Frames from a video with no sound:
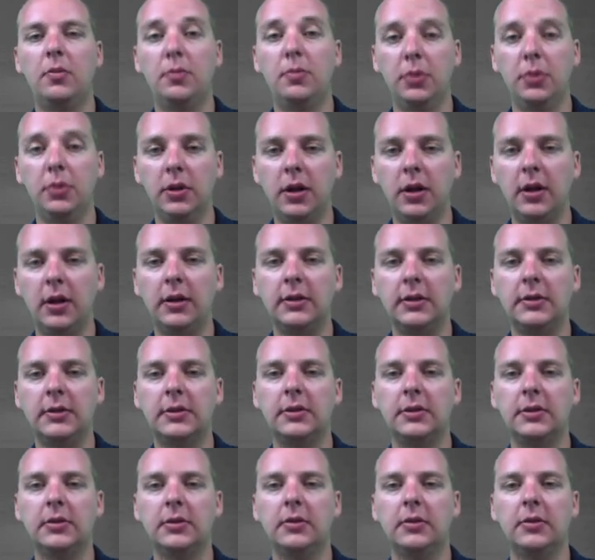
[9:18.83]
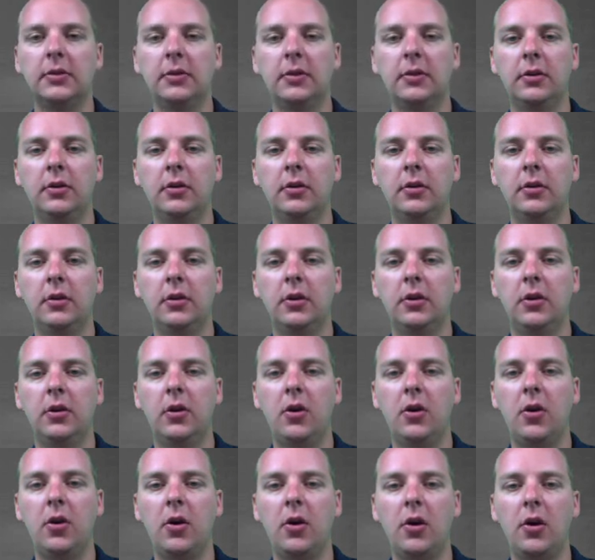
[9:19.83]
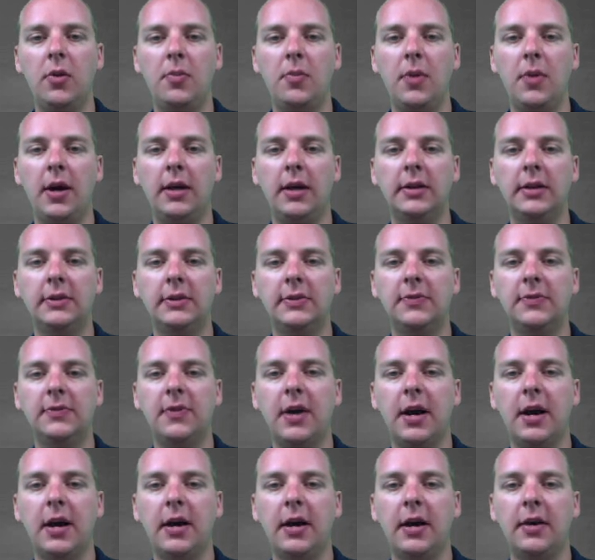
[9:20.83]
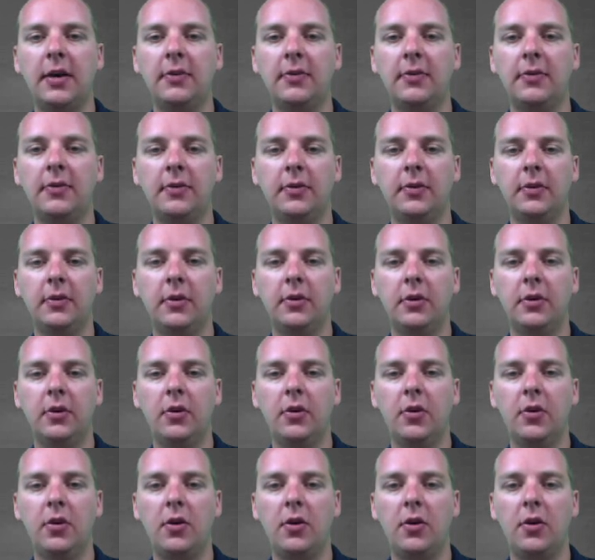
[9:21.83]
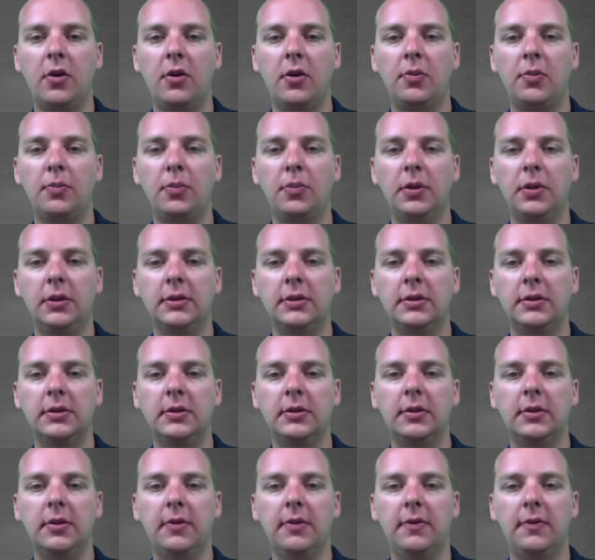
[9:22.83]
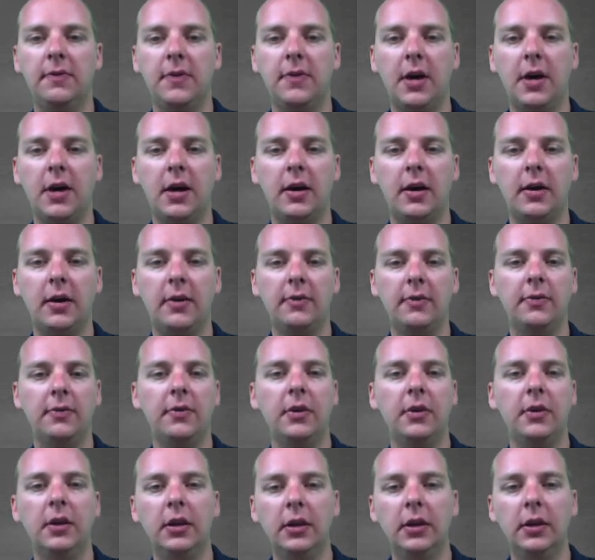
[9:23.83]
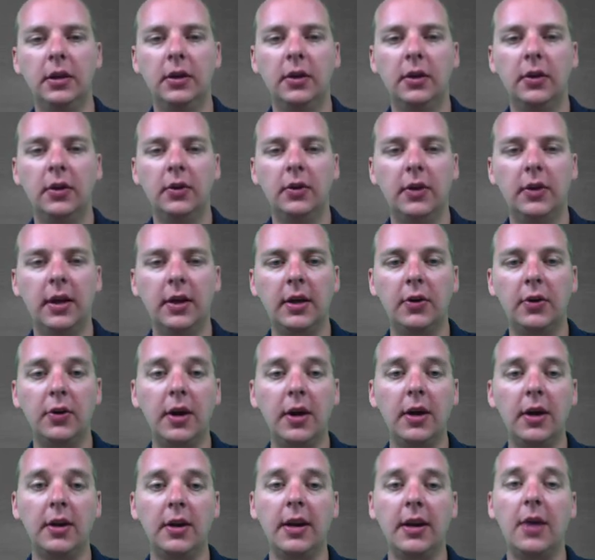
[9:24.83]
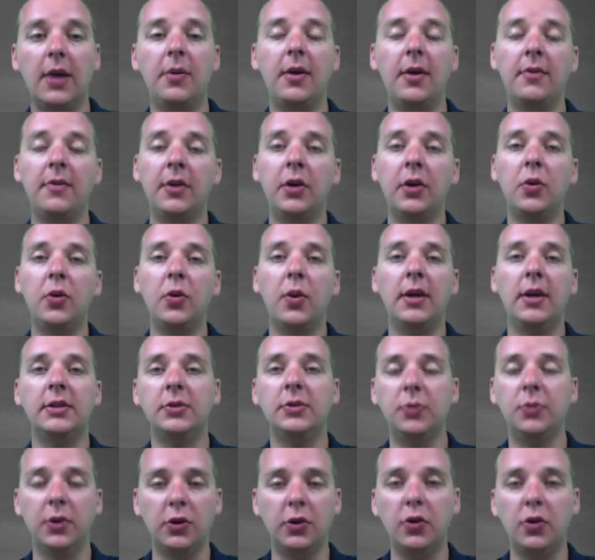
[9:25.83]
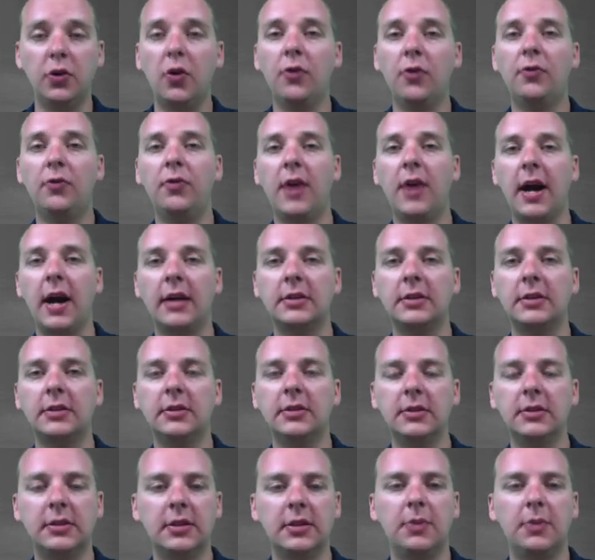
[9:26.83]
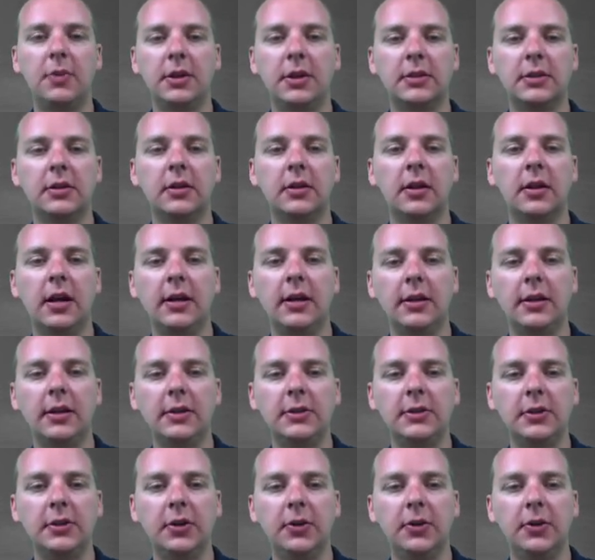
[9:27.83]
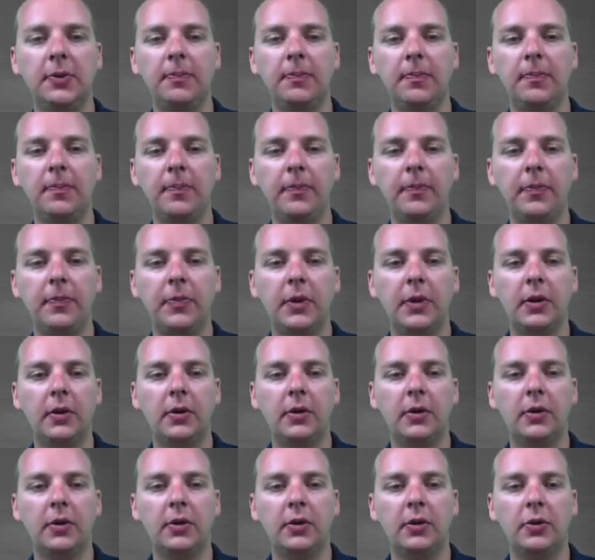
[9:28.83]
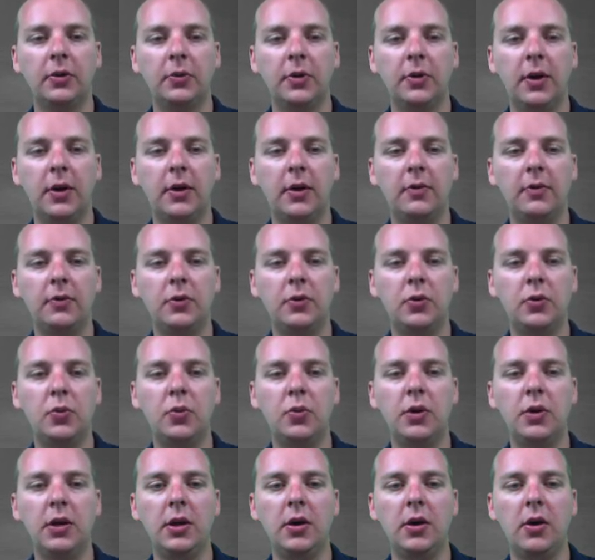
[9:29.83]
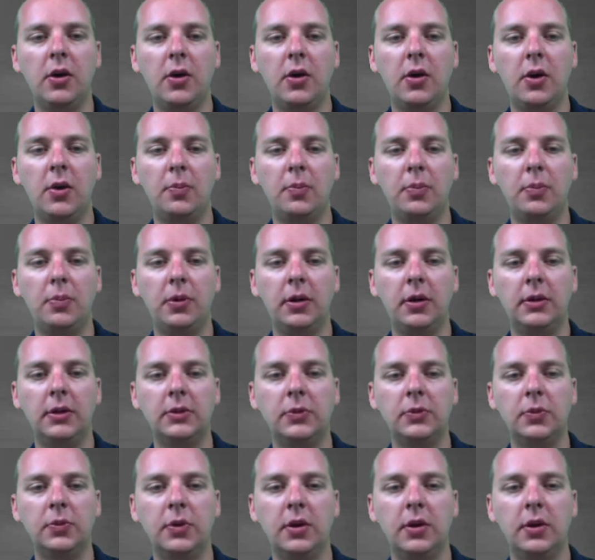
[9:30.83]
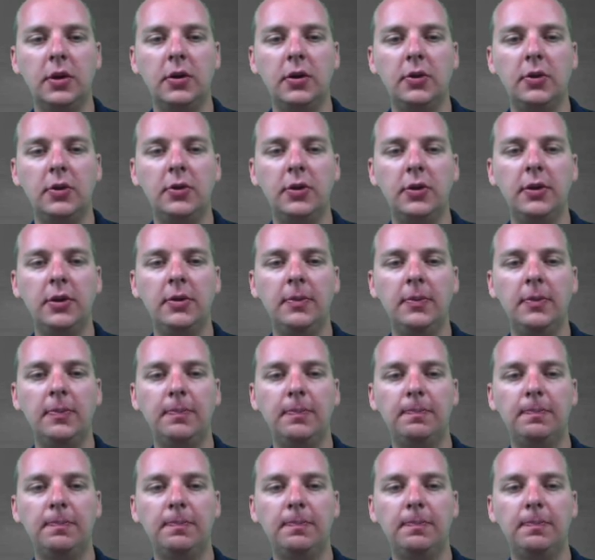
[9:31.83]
plus r minus 5 r plus 5. Okay, great. Now we have an equation with no fractions. That makes it a lot easier. We have 20r plus 100